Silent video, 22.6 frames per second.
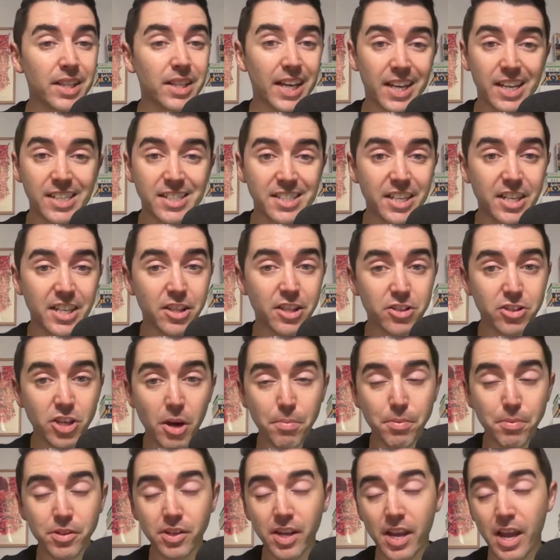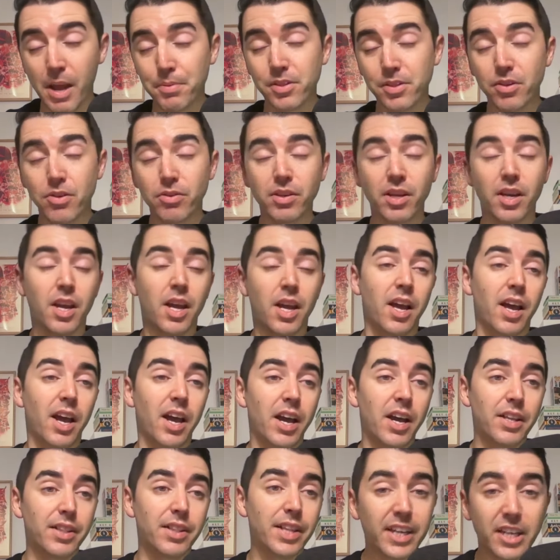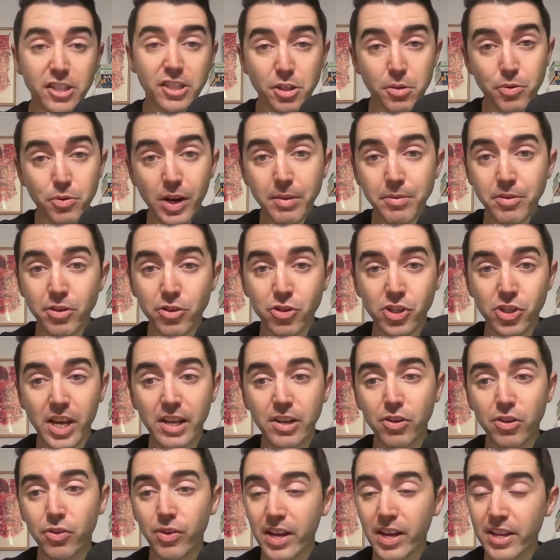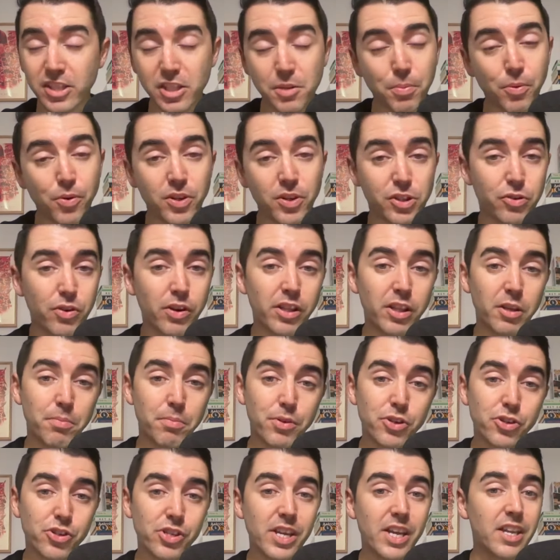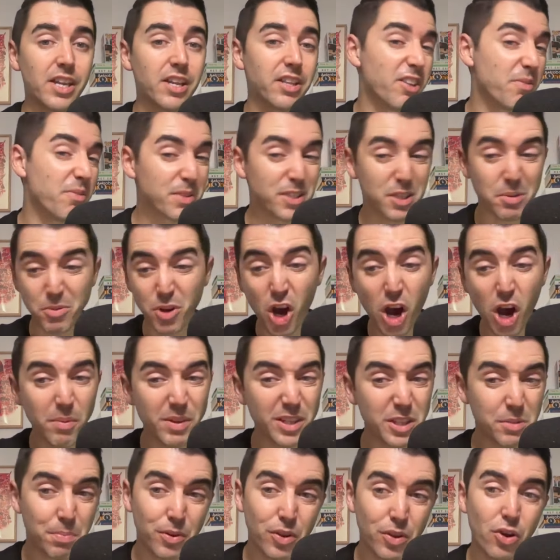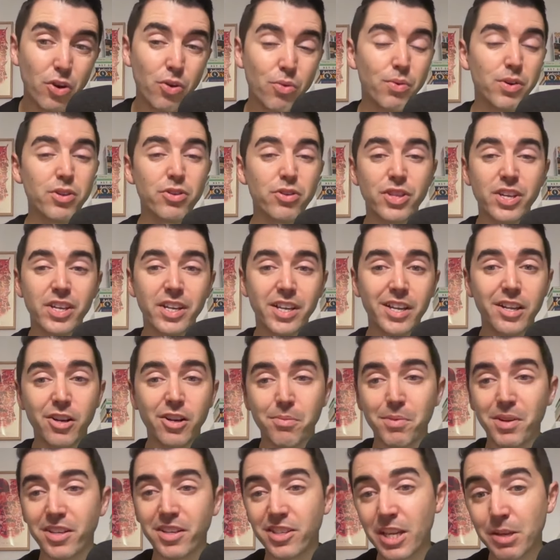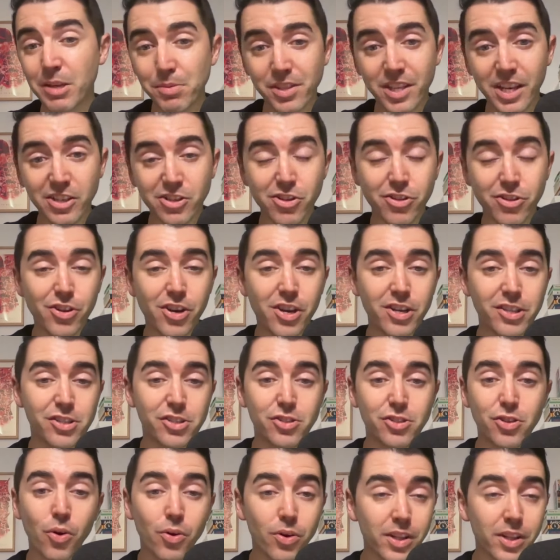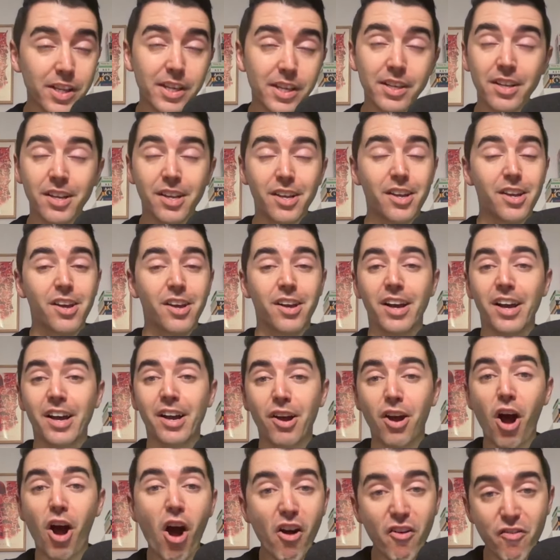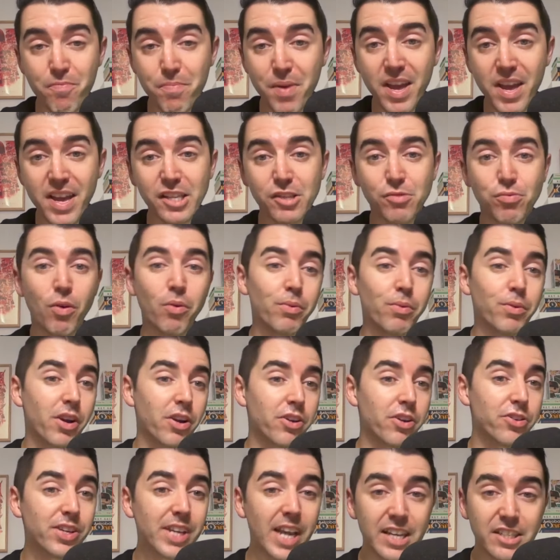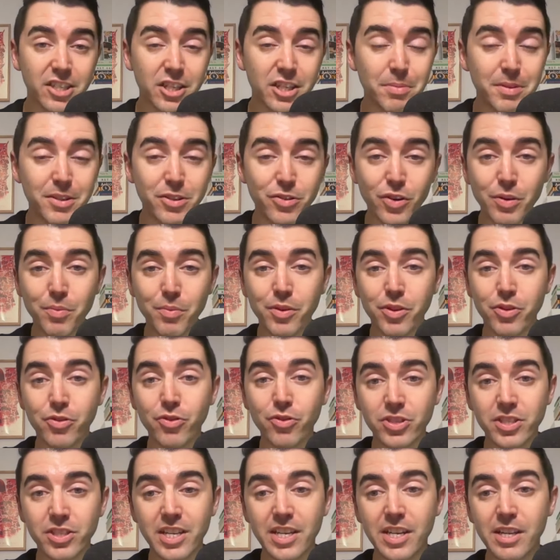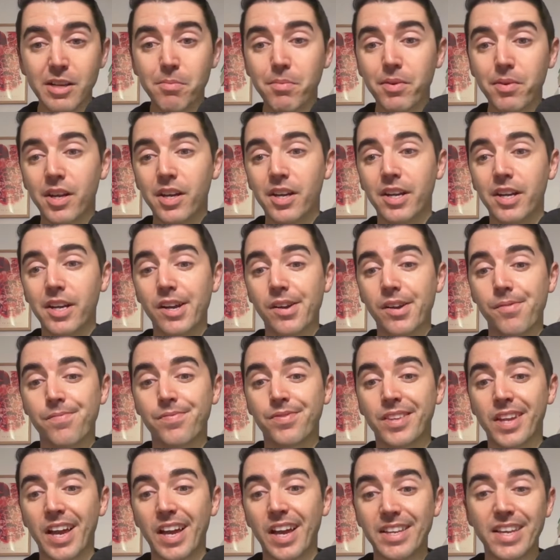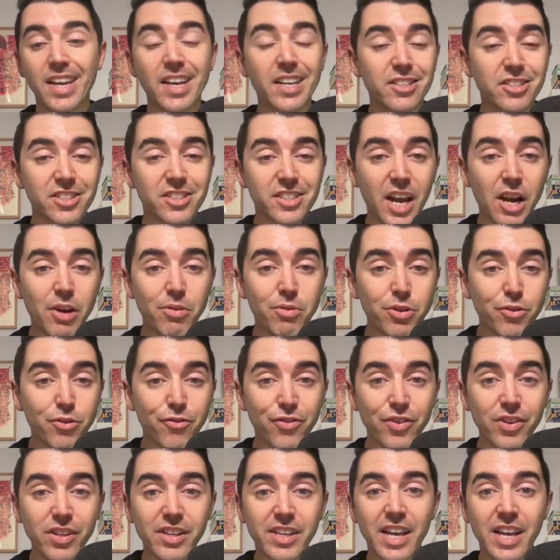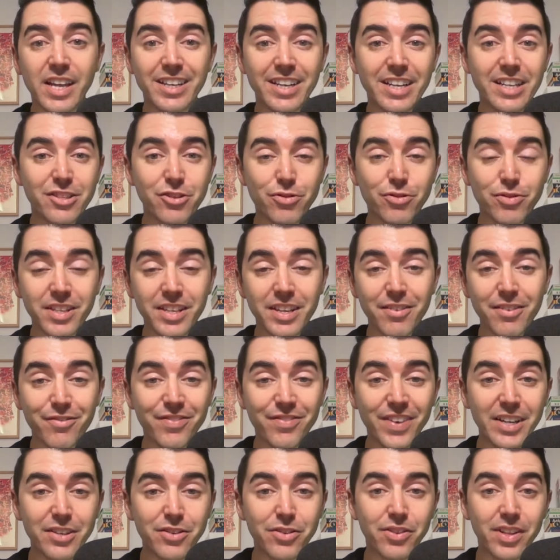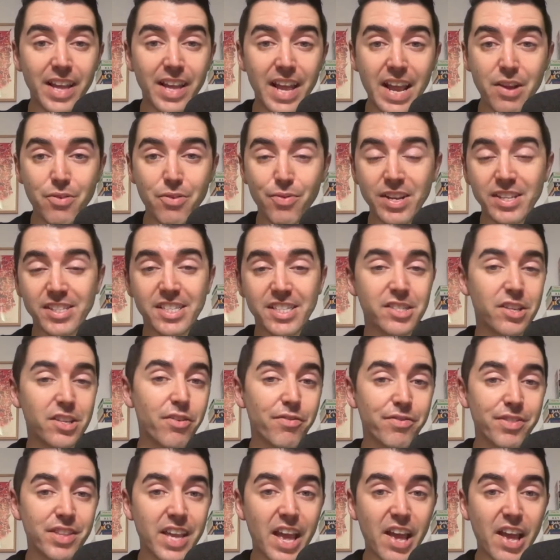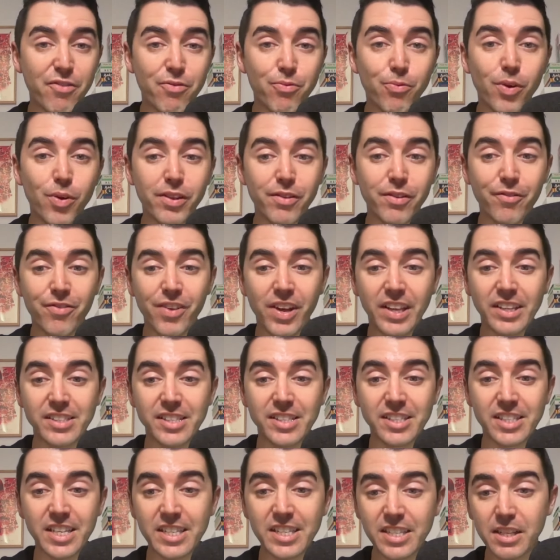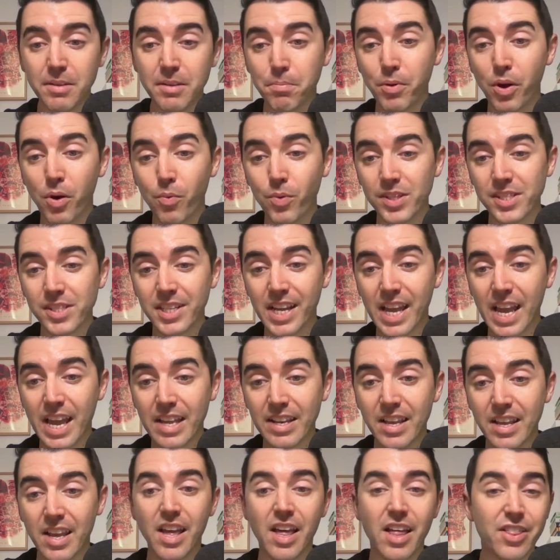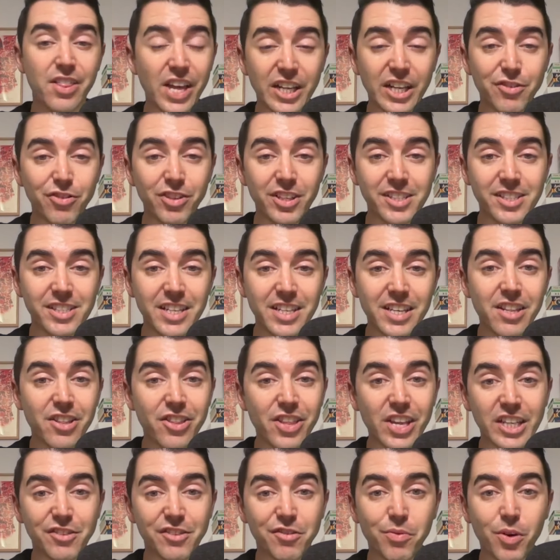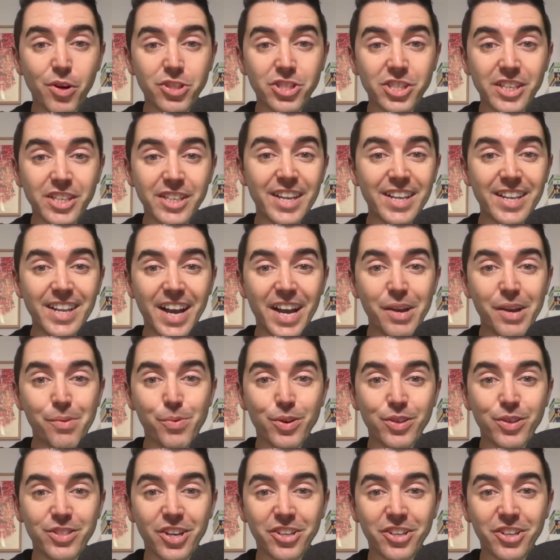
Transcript: like I said at the top of the episode, like and subscribe to the channel. Any support is greatly appreciated. Leave me some comments below what you're thinking on my team selection thoughts. Totally off base. What are you guys going to be doing with your team? And yeah, just how are you feeling heading into the final eight races of the F1 fantasy season? But once again, thanks for listening. Thanks for watching. And I will